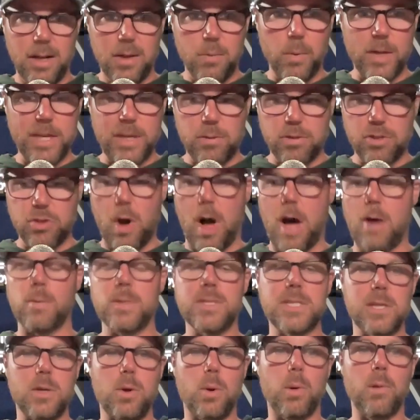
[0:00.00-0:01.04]
what you thought
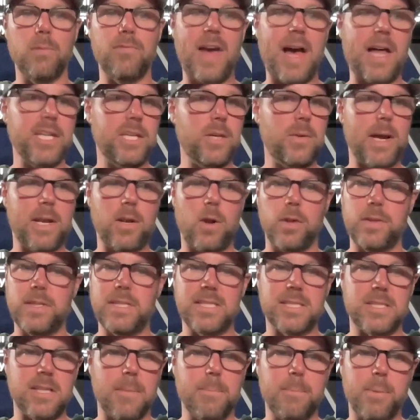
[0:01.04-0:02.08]
was the core value and all
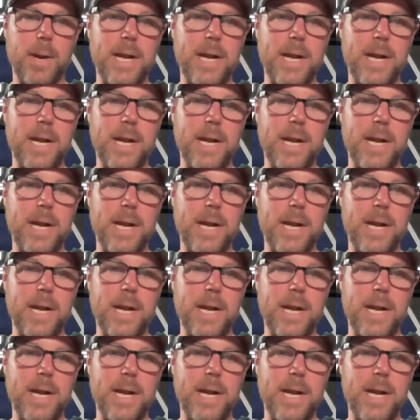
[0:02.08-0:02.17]
these sub